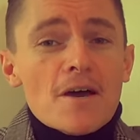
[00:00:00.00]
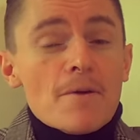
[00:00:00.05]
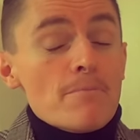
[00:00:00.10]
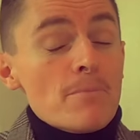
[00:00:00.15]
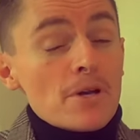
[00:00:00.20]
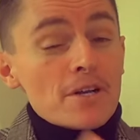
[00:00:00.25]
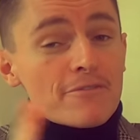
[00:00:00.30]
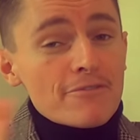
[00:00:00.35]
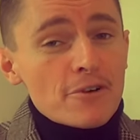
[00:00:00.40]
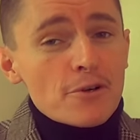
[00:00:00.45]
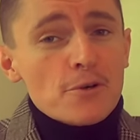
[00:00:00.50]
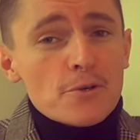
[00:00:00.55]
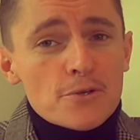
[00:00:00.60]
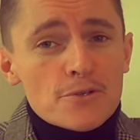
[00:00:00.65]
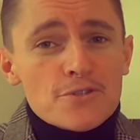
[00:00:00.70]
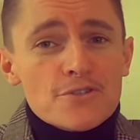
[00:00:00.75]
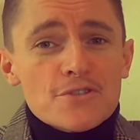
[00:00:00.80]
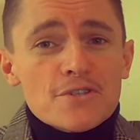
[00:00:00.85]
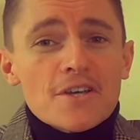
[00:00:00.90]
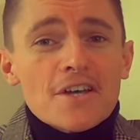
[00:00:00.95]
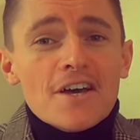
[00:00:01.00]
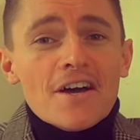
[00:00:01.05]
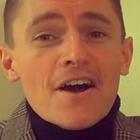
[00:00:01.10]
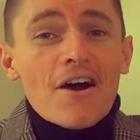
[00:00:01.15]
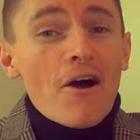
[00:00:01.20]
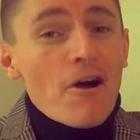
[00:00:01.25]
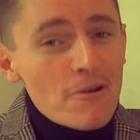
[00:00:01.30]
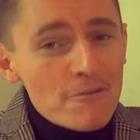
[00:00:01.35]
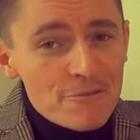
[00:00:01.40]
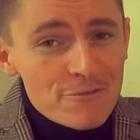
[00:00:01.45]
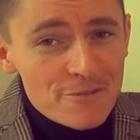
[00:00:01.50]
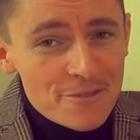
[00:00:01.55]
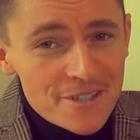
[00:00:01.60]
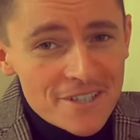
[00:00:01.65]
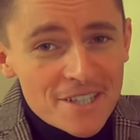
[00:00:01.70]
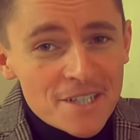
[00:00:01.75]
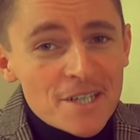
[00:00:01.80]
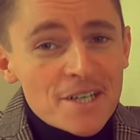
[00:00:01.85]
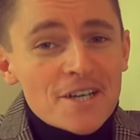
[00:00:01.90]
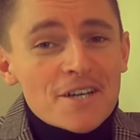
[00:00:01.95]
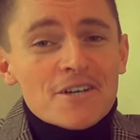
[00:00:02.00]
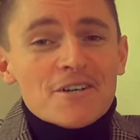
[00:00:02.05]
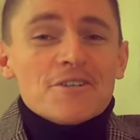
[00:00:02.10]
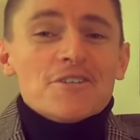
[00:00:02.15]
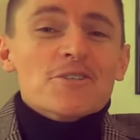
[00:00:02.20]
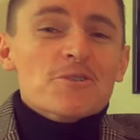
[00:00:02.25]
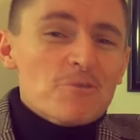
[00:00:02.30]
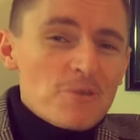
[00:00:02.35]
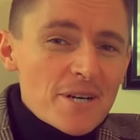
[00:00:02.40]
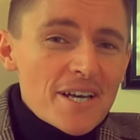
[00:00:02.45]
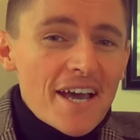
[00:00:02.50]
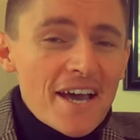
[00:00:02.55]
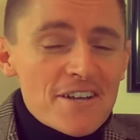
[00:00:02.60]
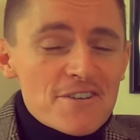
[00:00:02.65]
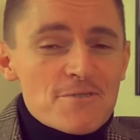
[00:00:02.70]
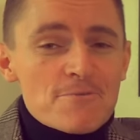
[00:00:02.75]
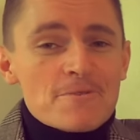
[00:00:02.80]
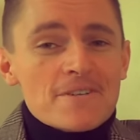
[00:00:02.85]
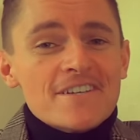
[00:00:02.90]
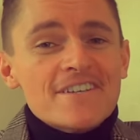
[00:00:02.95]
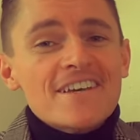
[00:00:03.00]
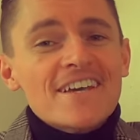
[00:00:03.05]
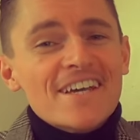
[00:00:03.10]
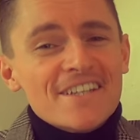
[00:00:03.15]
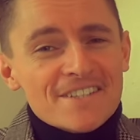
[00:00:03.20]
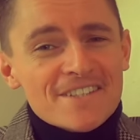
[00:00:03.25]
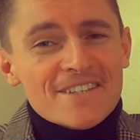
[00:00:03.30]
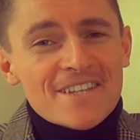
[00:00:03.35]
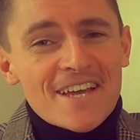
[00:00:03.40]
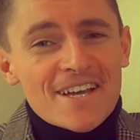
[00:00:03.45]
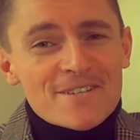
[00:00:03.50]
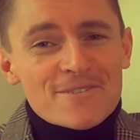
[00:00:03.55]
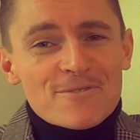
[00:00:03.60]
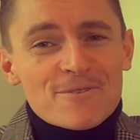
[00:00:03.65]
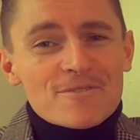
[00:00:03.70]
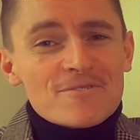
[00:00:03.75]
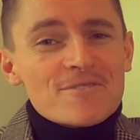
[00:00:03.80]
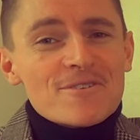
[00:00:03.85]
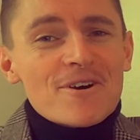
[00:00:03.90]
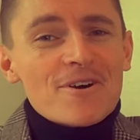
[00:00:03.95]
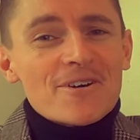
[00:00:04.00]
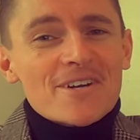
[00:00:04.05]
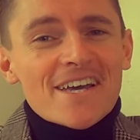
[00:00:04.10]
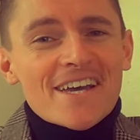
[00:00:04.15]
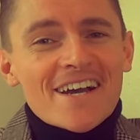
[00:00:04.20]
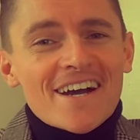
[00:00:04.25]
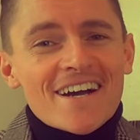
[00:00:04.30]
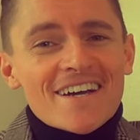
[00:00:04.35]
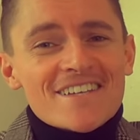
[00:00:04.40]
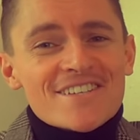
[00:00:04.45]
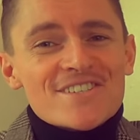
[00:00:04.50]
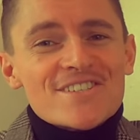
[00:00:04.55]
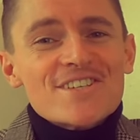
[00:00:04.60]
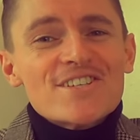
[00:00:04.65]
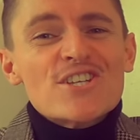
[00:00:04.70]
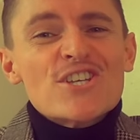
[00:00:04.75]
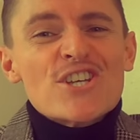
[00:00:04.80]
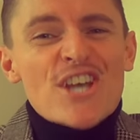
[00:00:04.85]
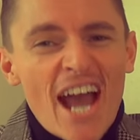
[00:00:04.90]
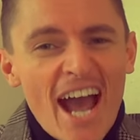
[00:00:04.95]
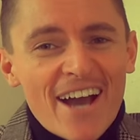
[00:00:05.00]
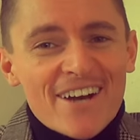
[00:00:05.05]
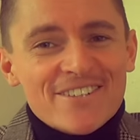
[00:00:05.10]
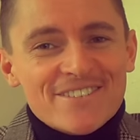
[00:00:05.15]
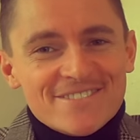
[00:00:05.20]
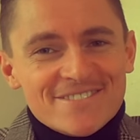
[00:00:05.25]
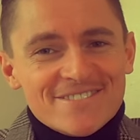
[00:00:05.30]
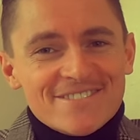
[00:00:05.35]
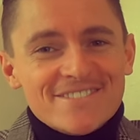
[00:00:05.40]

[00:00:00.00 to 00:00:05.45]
But of course, hopefully, you will catch me in the next one. Okay, guys. Ciao.